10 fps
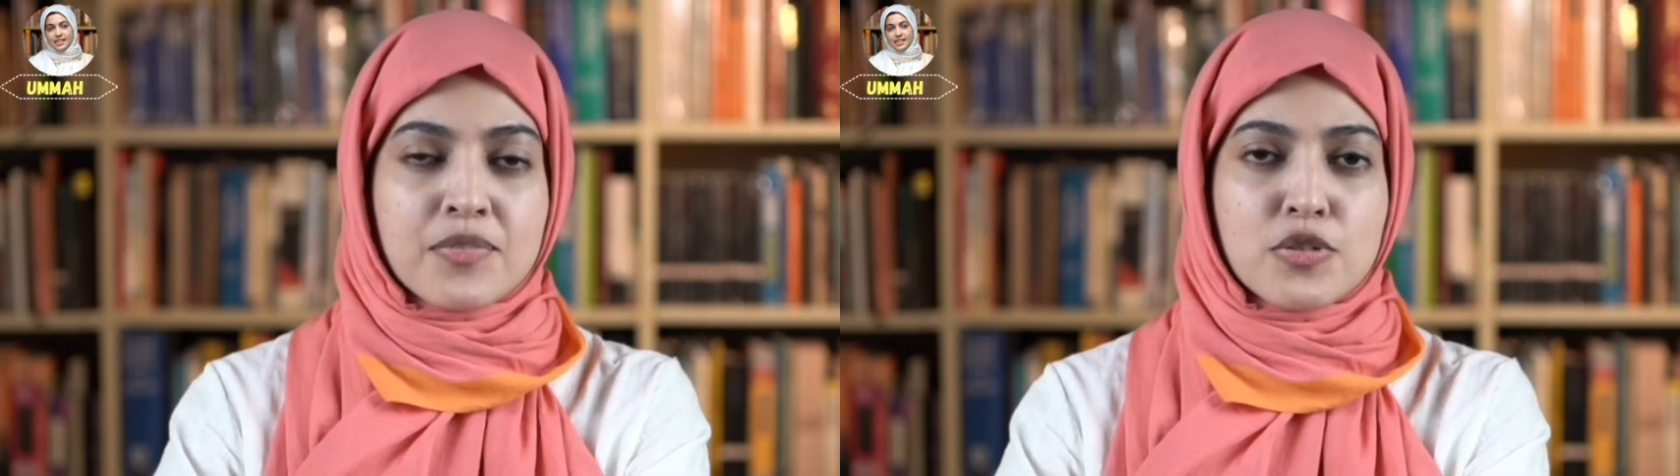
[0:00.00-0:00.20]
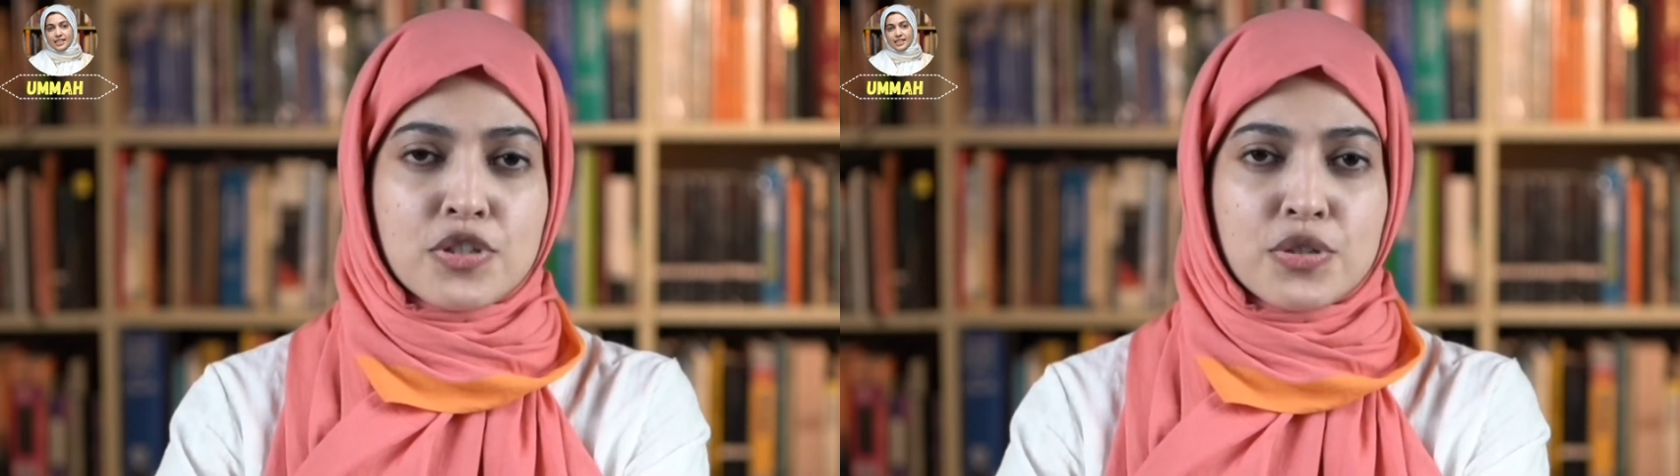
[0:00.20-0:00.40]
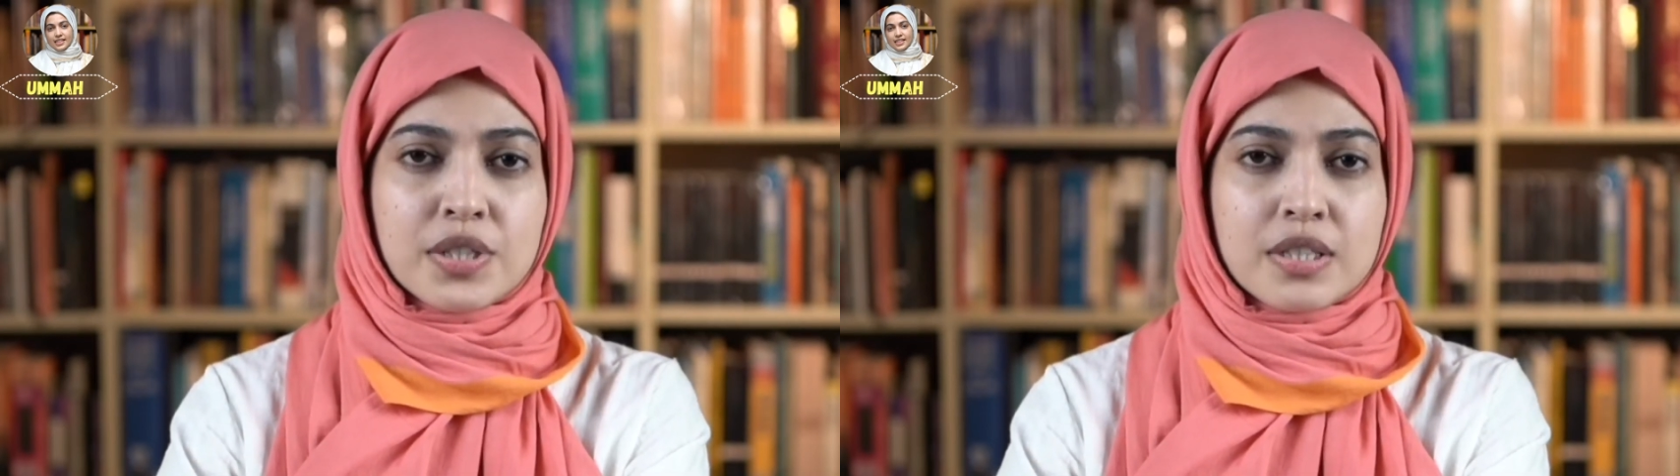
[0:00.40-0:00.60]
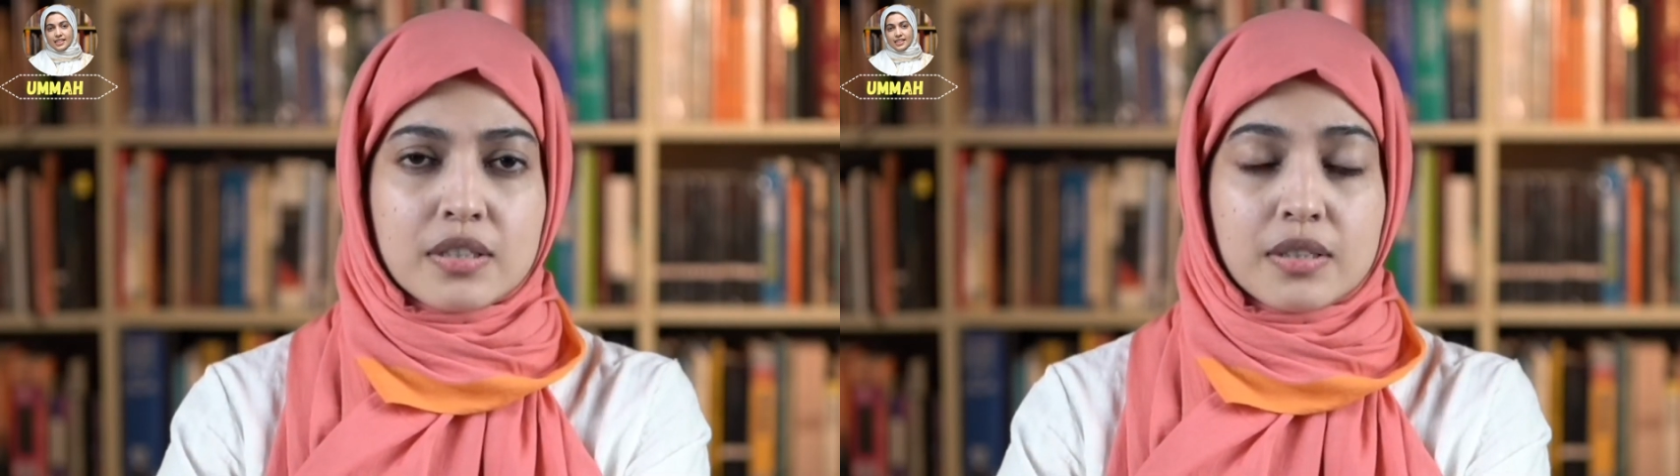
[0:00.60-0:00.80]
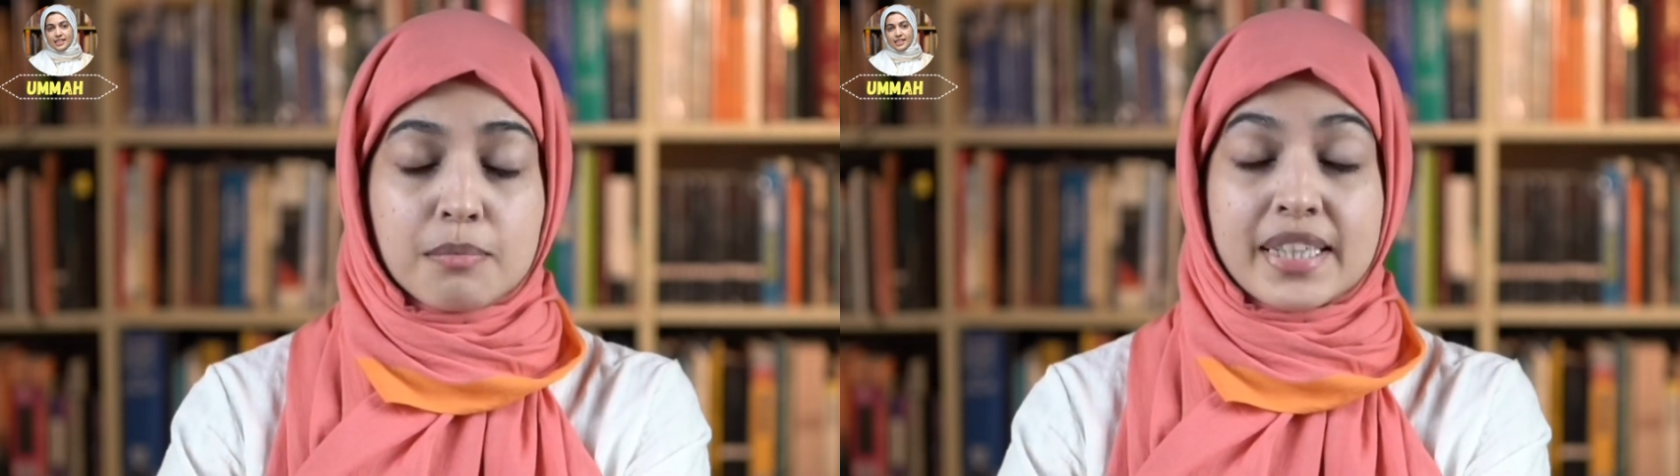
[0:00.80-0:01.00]
you should
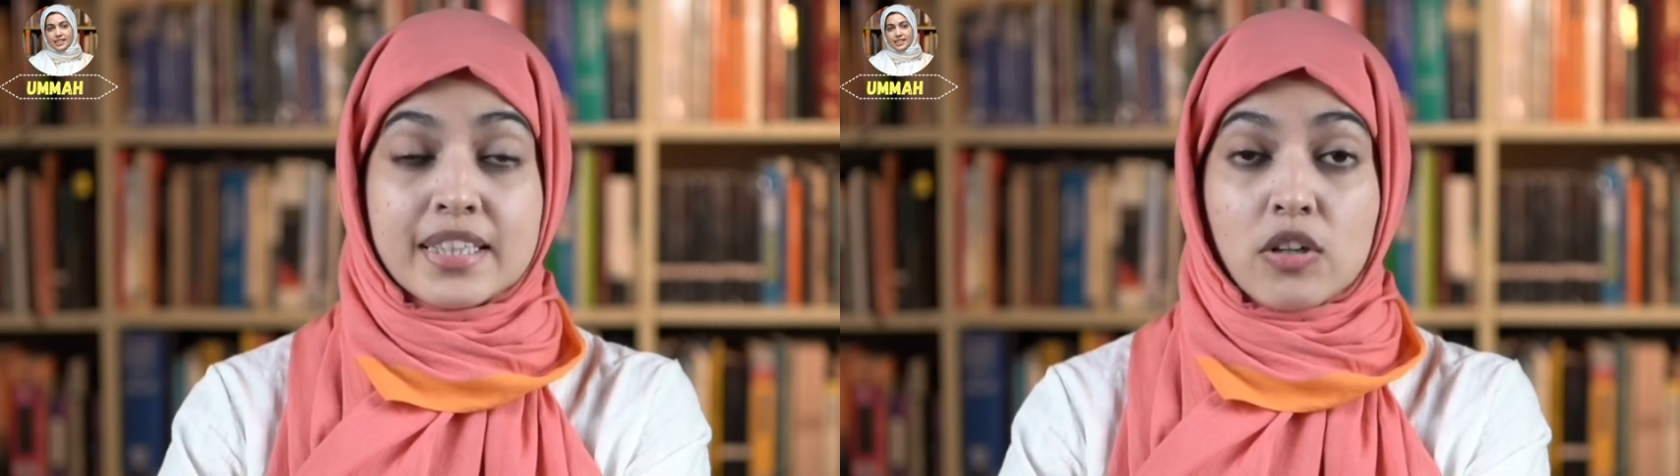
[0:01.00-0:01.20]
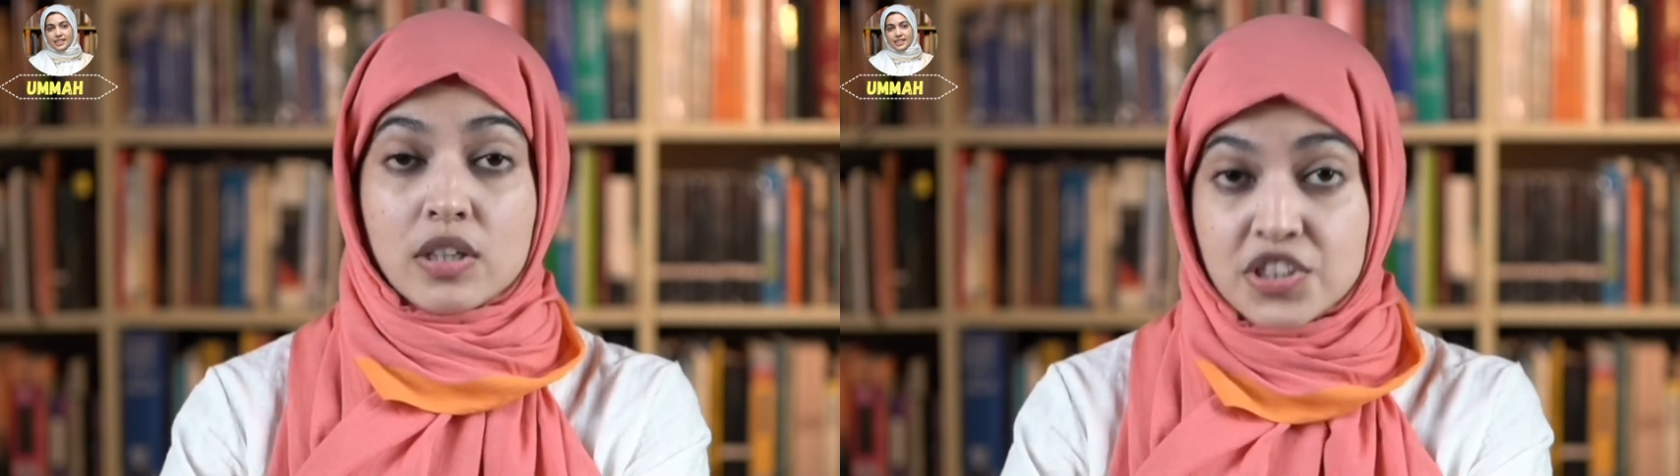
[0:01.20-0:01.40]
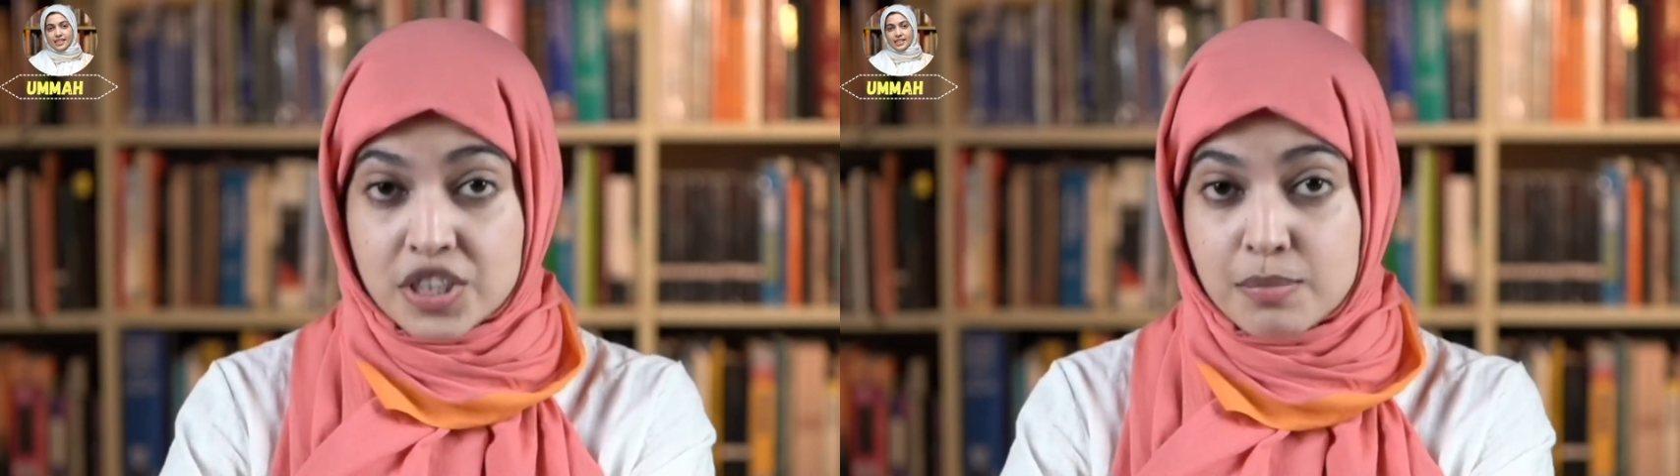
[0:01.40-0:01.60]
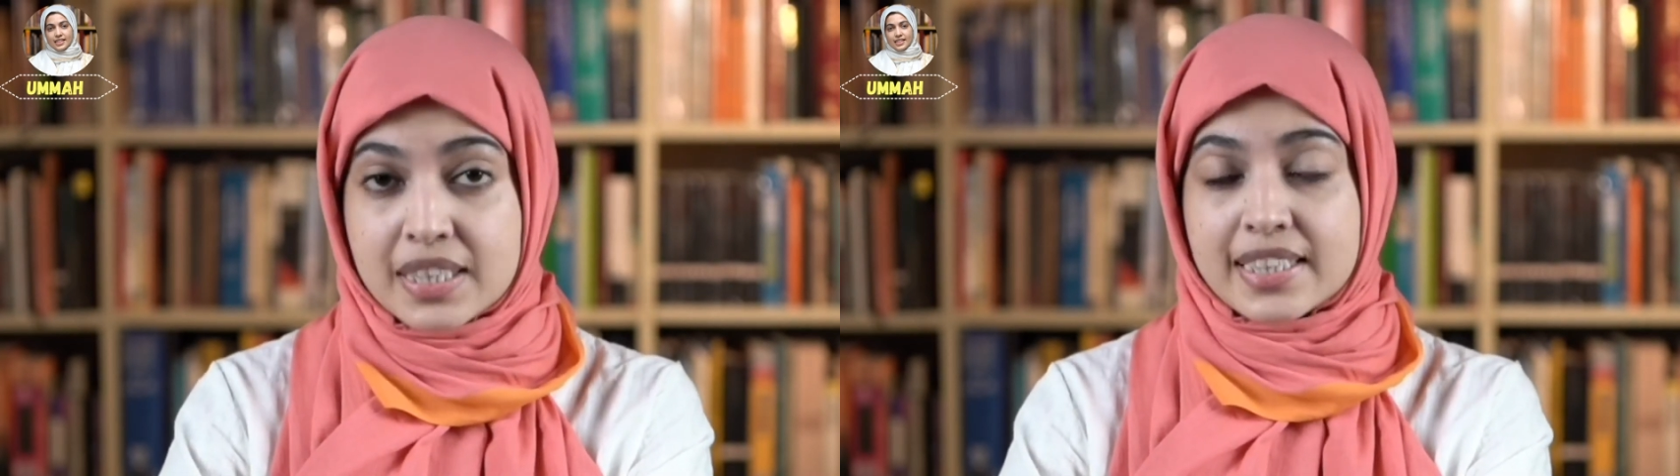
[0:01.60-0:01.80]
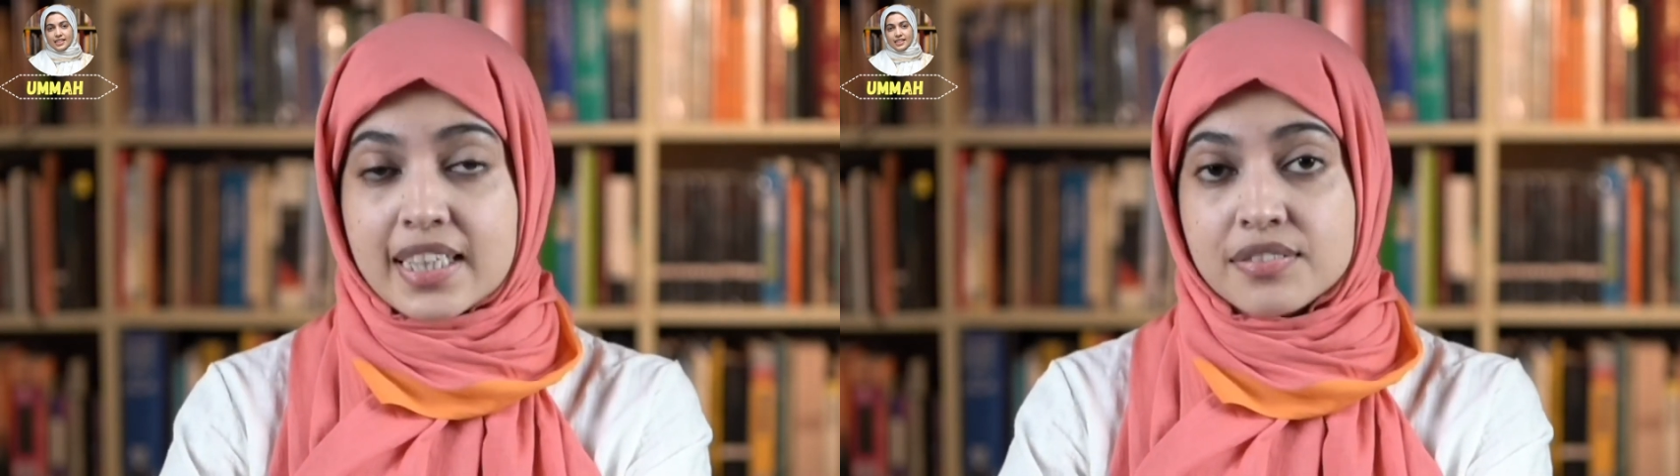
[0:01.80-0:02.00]
be
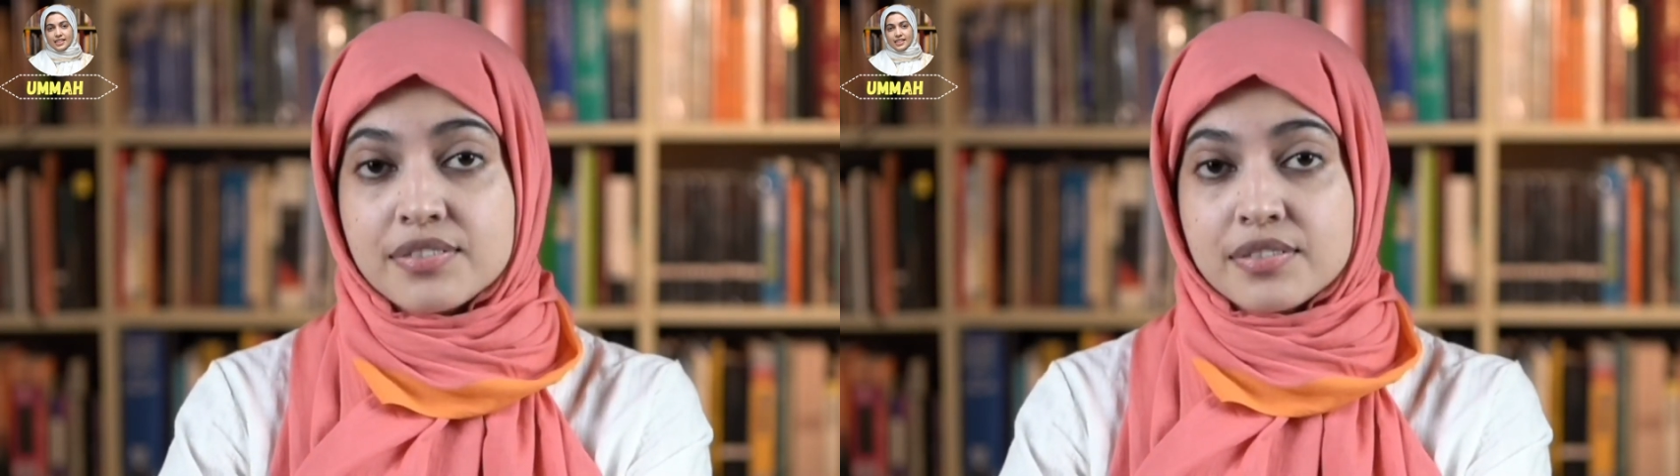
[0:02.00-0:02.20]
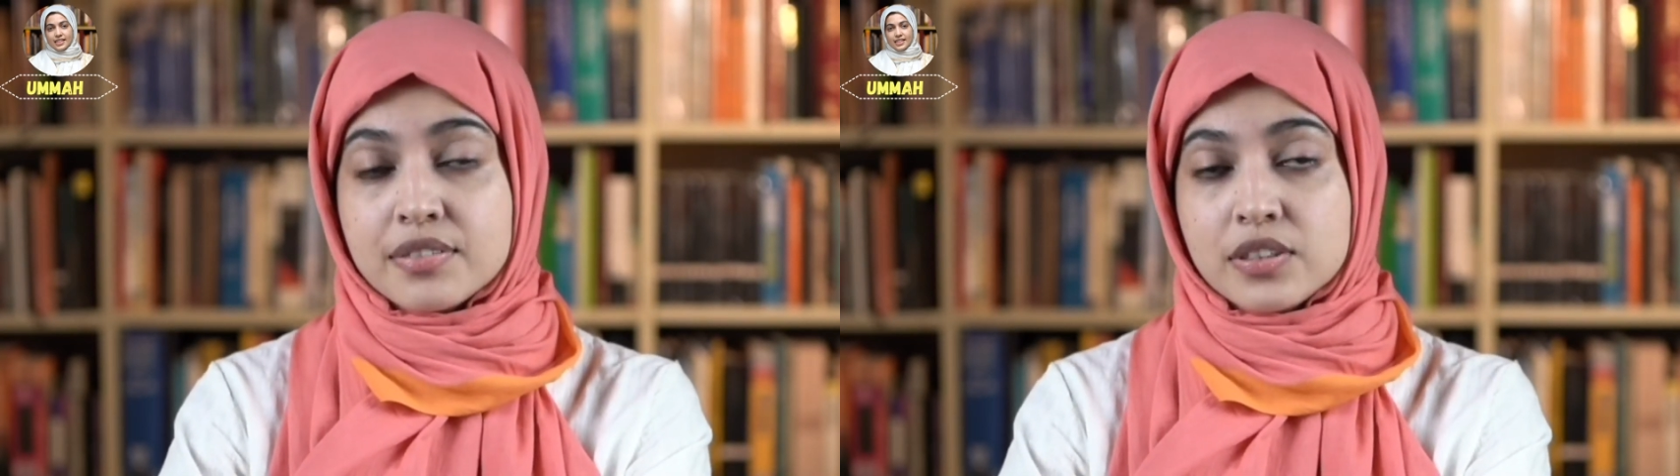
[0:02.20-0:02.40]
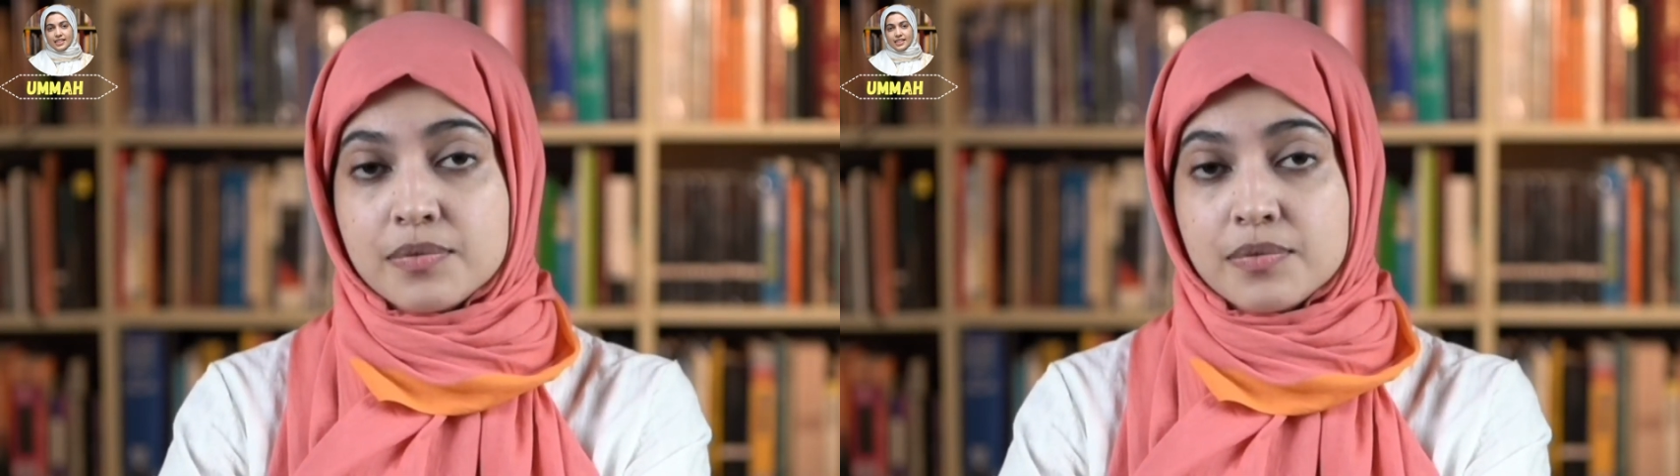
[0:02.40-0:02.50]
knowledgeable enough